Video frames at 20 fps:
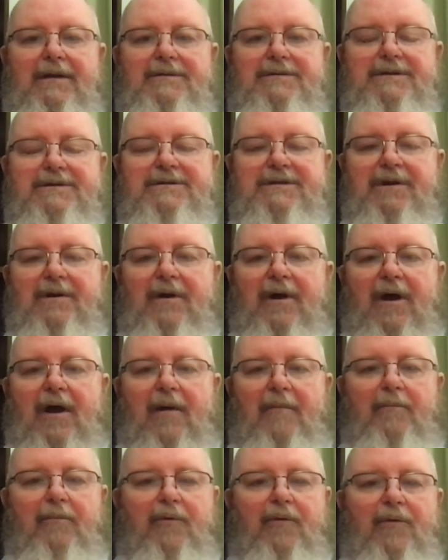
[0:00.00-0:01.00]
Just a,
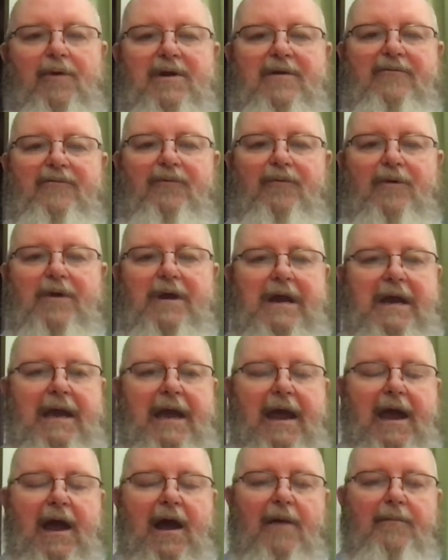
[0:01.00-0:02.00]
a brief
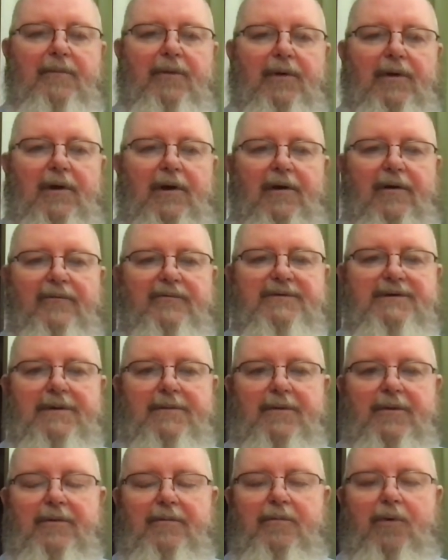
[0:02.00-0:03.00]
recap of
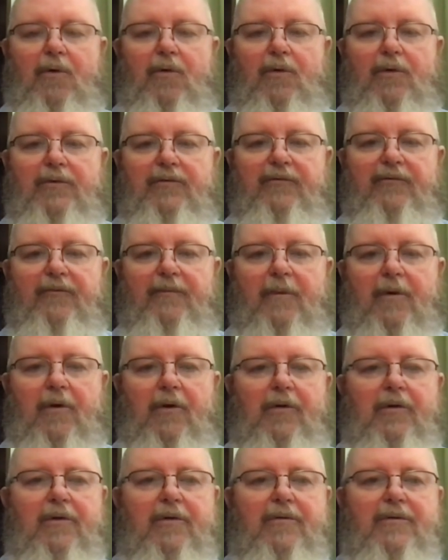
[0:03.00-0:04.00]
some of the points from
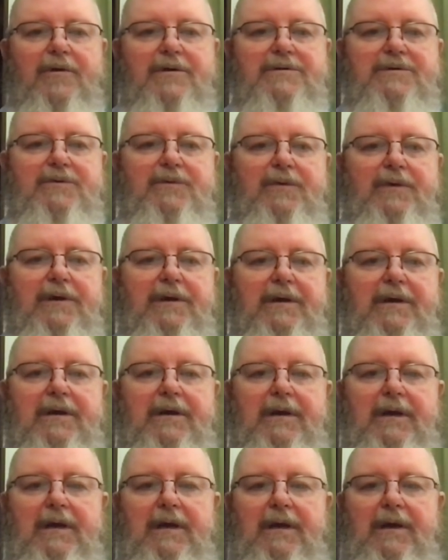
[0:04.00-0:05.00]
earlier this week.
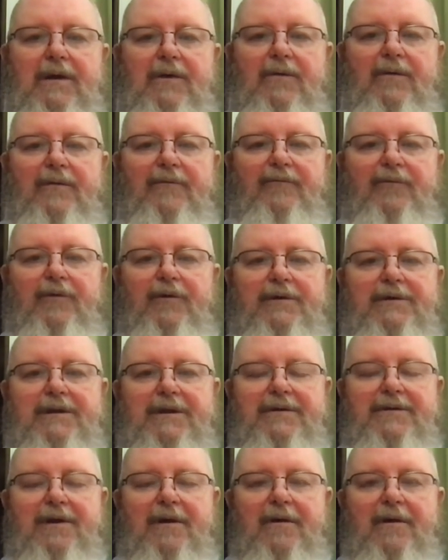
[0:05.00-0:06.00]
We've looked
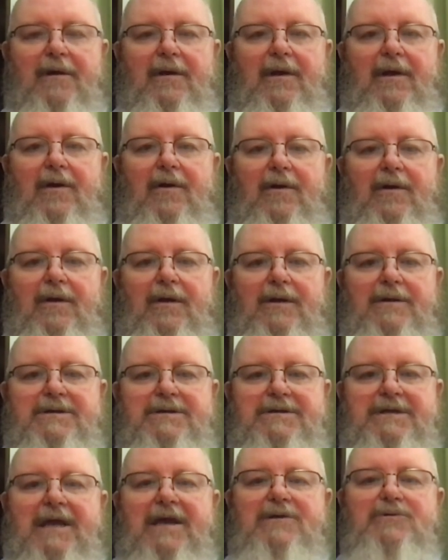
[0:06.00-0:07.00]
at the
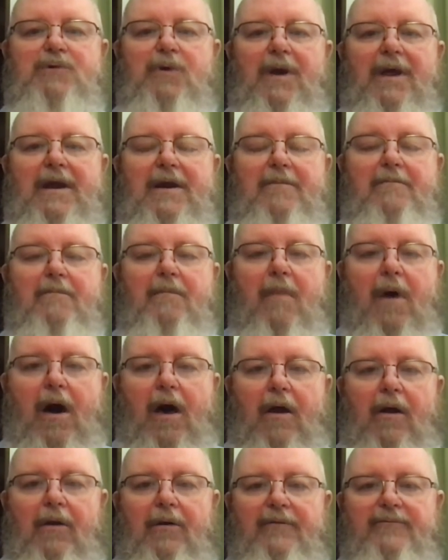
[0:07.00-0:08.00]
stage related
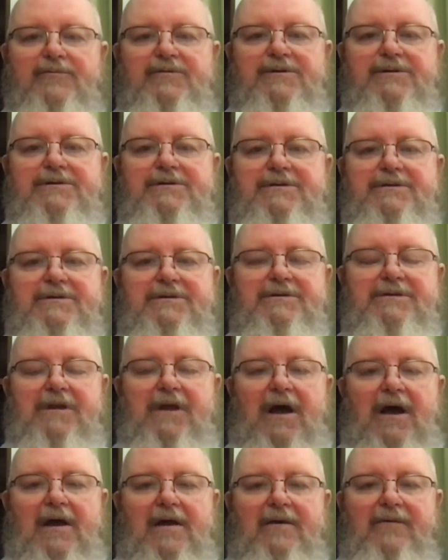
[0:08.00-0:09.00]
model of Jesus'
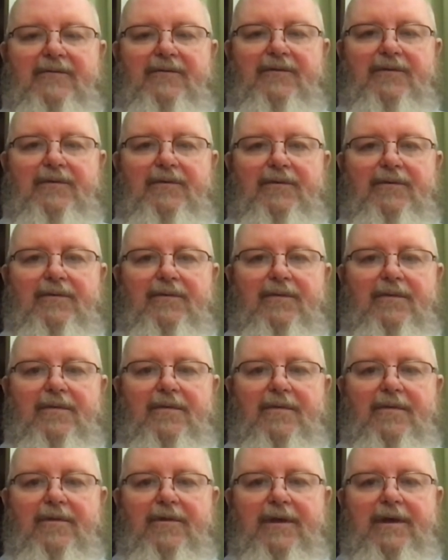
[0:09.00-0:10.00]
life,
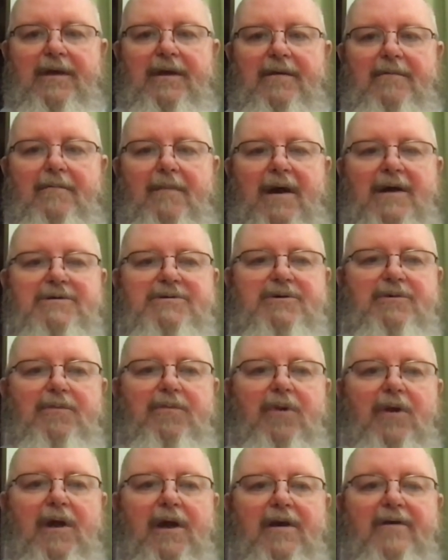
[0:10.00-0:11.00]
The Master
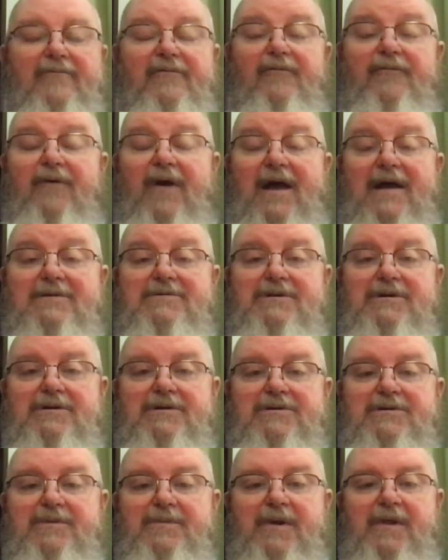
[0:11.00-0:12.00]
Plan of
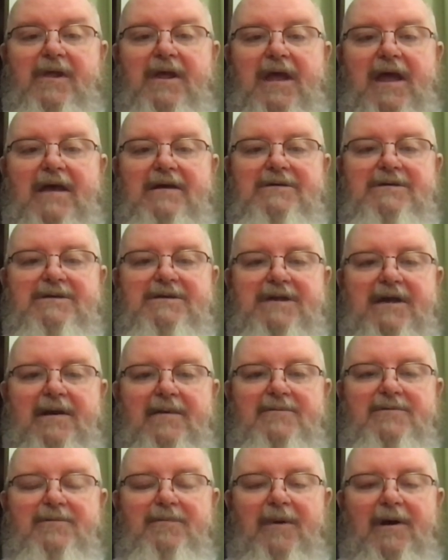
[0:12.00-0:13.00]
Evangelism and the Eight
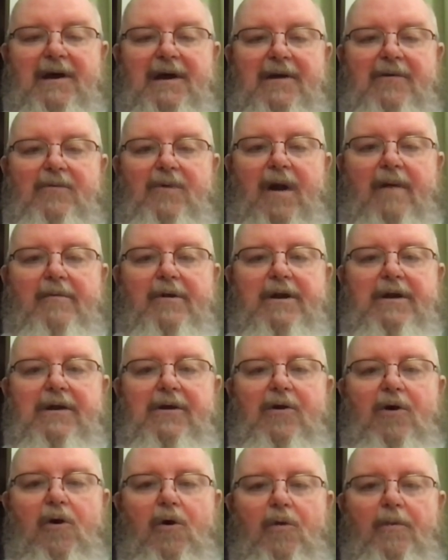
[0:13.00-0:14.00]
Steps by Robert E.
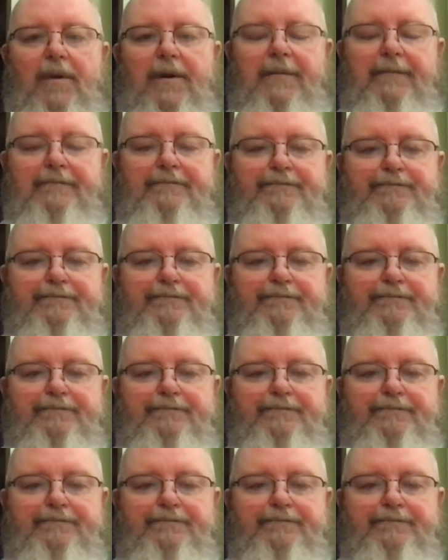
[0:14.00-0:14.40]
Coleman.